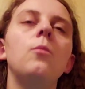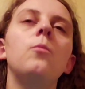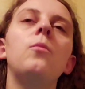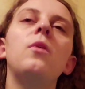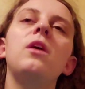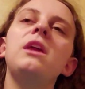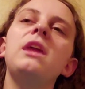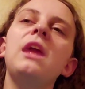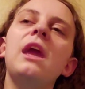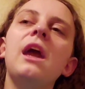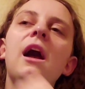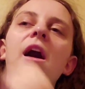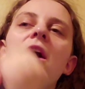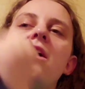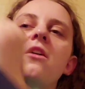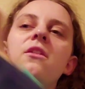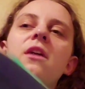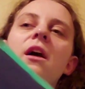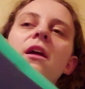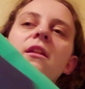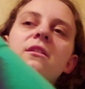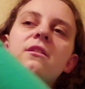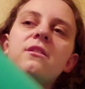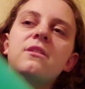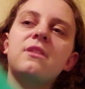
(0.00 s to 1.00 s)
But yeah,
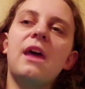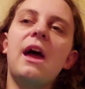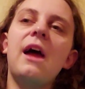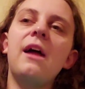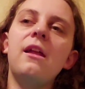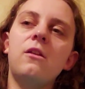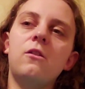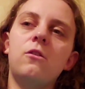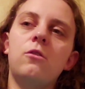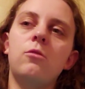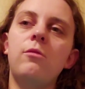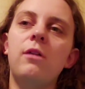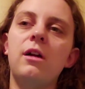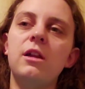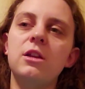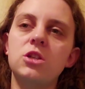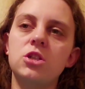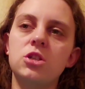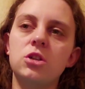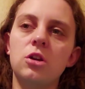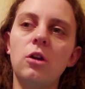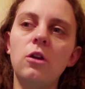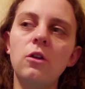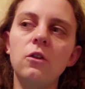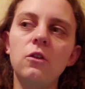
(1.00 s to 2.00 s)
that's that
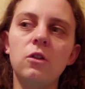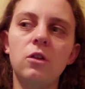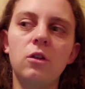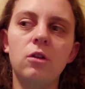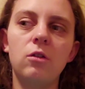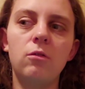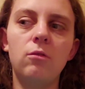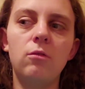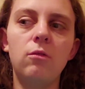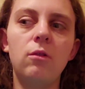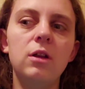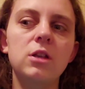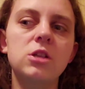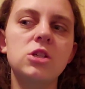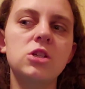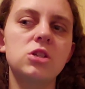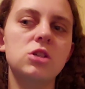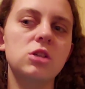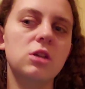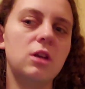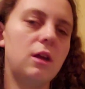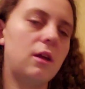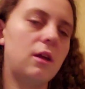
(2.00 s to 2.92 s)
sweatshirt, which